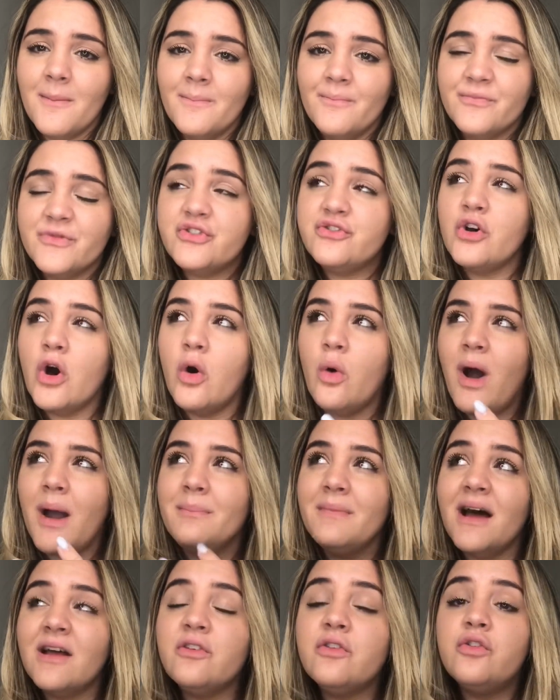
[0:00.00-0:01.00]
so I'm
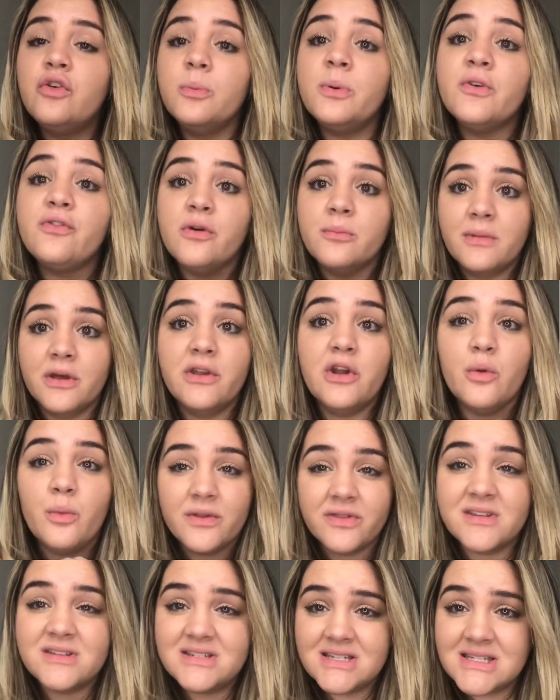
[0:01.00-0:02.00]
not super familiar
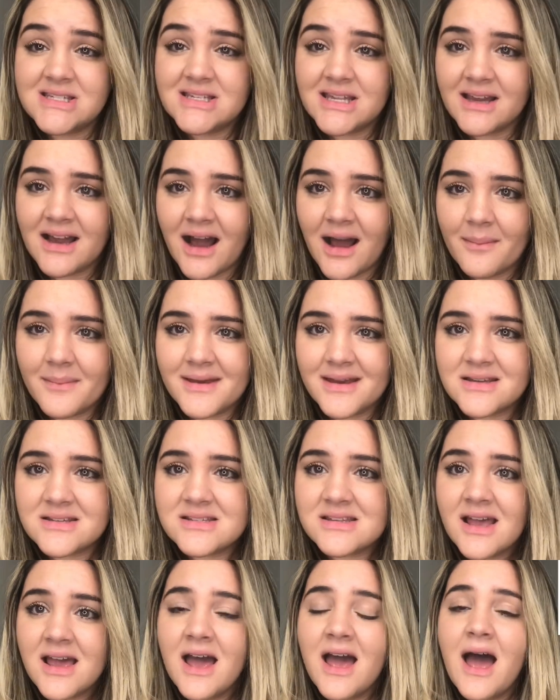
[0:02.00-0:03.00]
with the DC
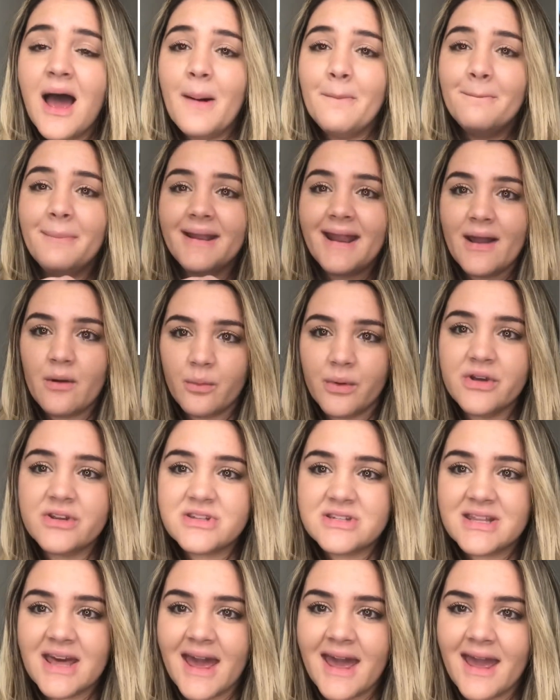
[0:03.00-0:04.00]
comics, but I will
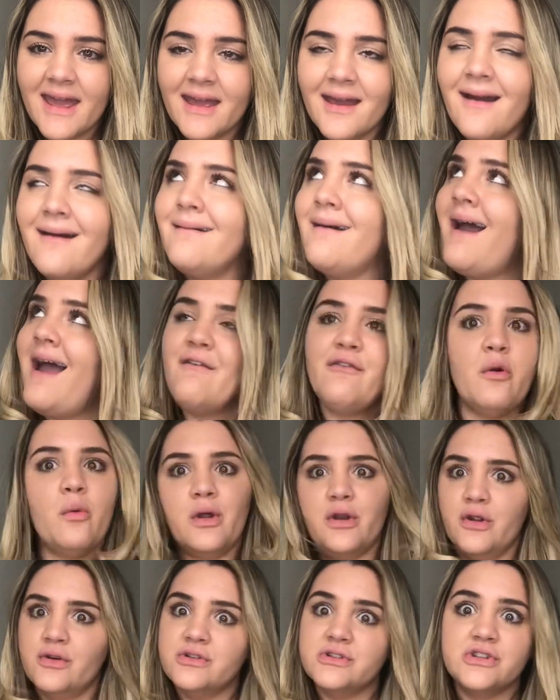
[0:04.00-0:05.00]
say
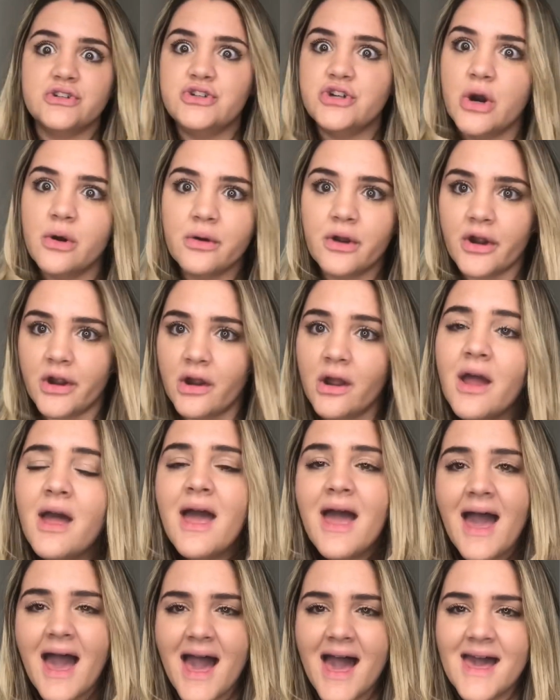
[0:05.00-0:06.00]
everyone knows the Joker,
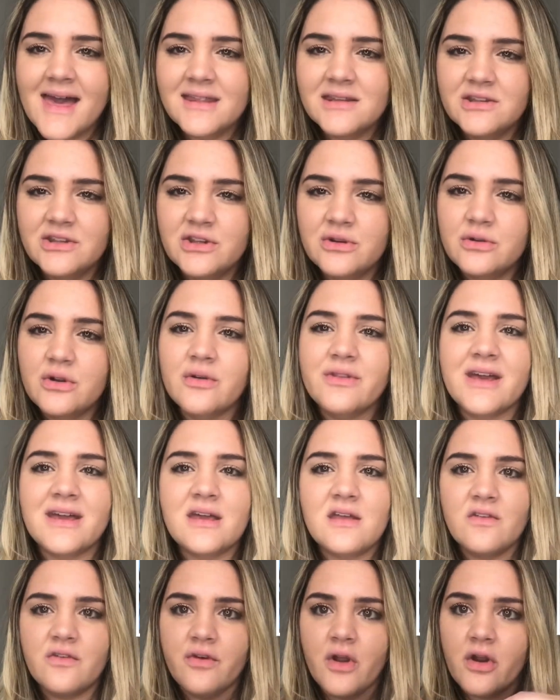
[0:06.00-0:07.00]
and you know that
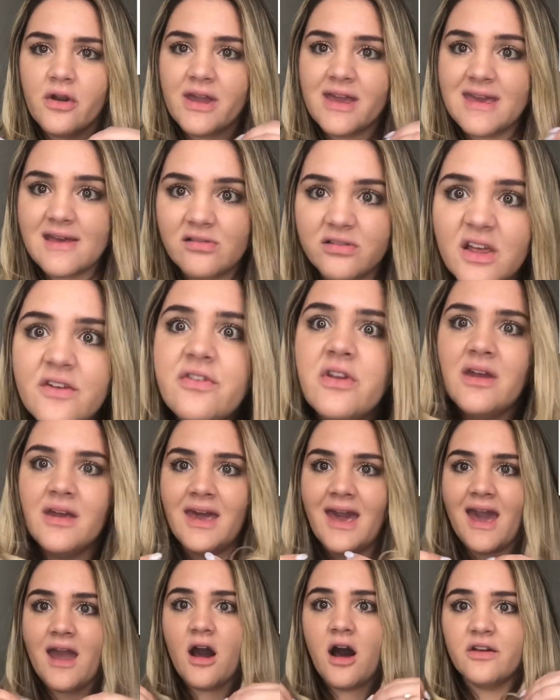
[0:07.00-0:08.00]
he lives in
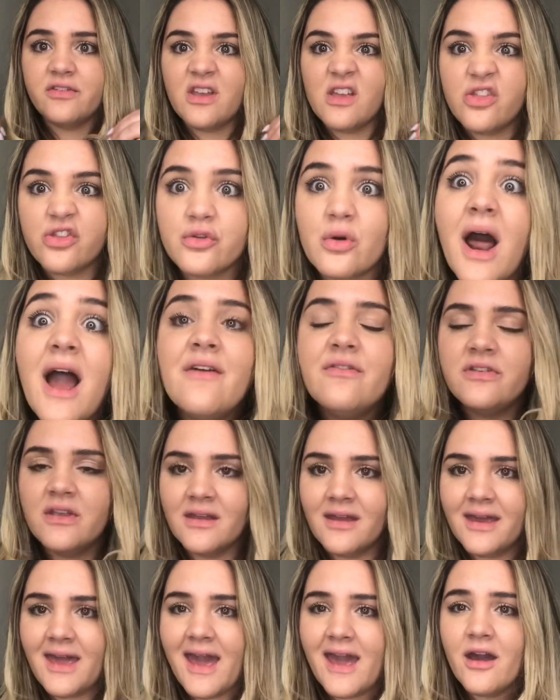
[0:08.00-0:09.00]
chaos, he thrives
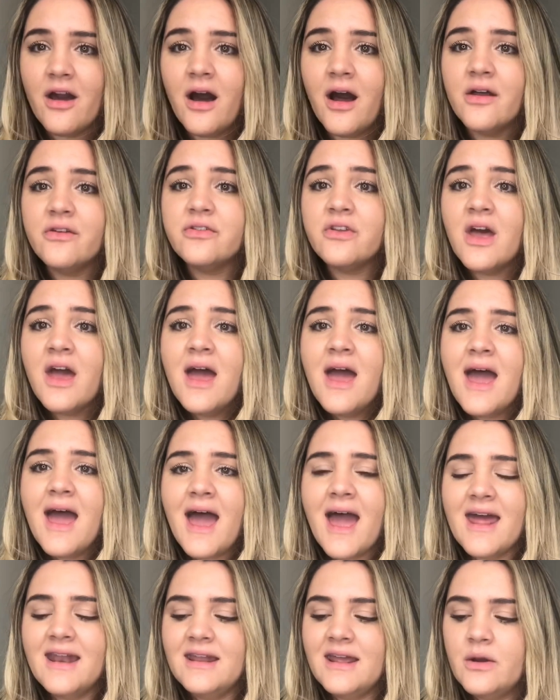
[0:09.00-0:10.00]
in chaos,
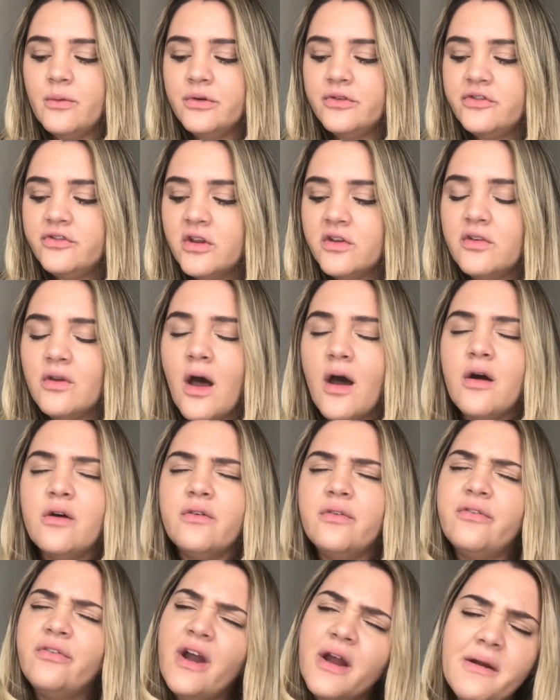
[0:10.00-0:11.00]
and it was just
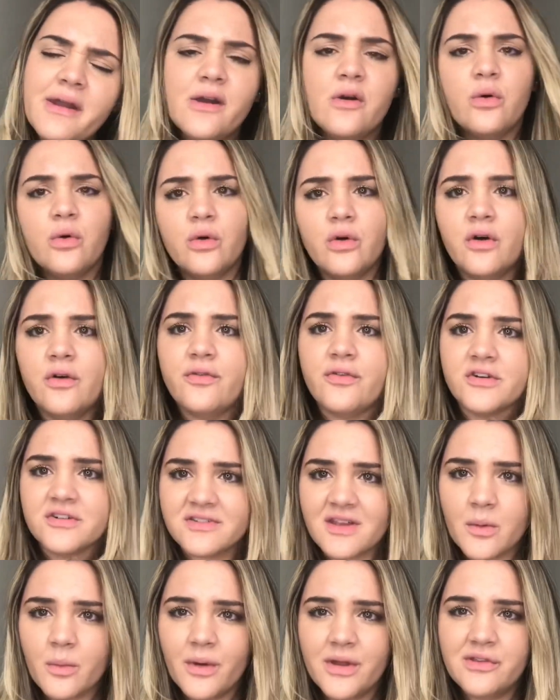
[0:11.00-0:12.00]
very cool for
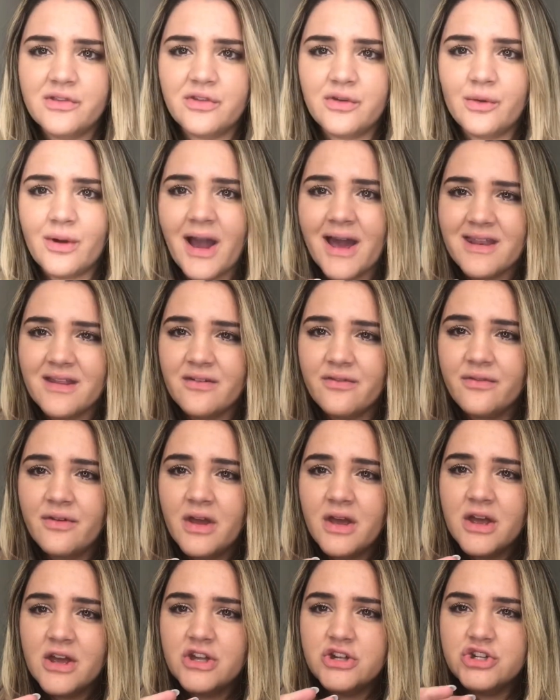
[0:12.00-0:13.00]
someone to kind of
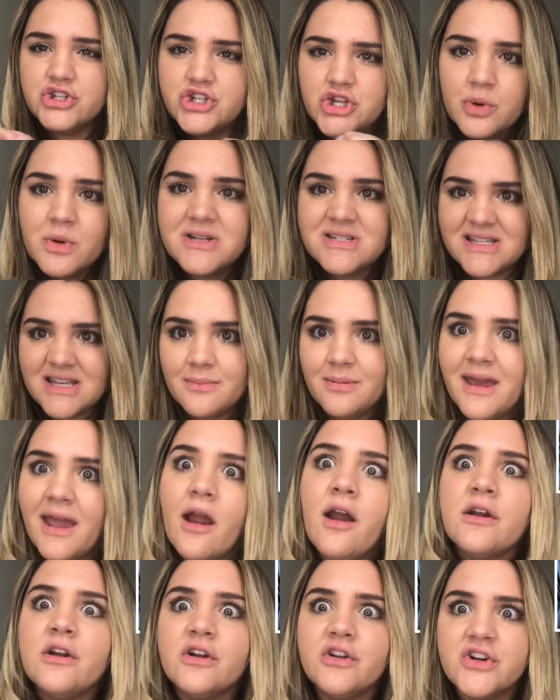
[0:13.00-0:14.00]
do a deep
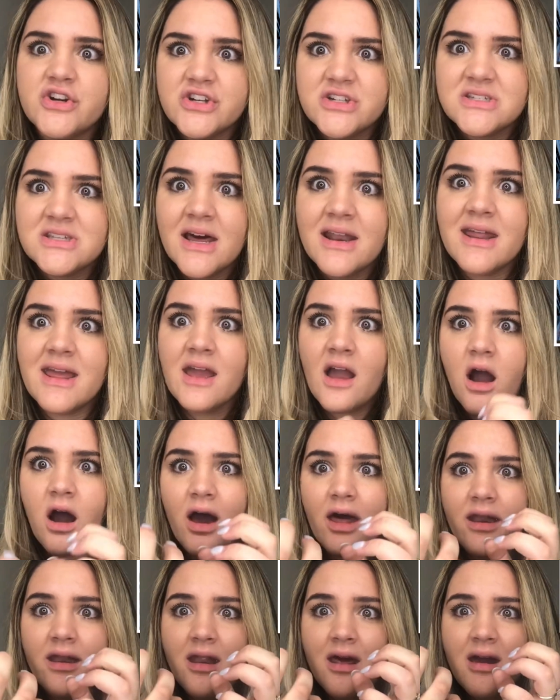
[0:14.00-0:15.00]
character study
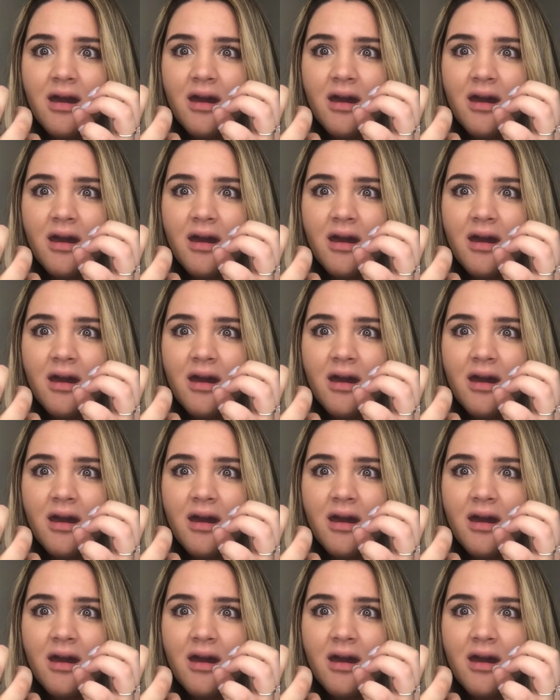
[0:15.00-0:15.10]
on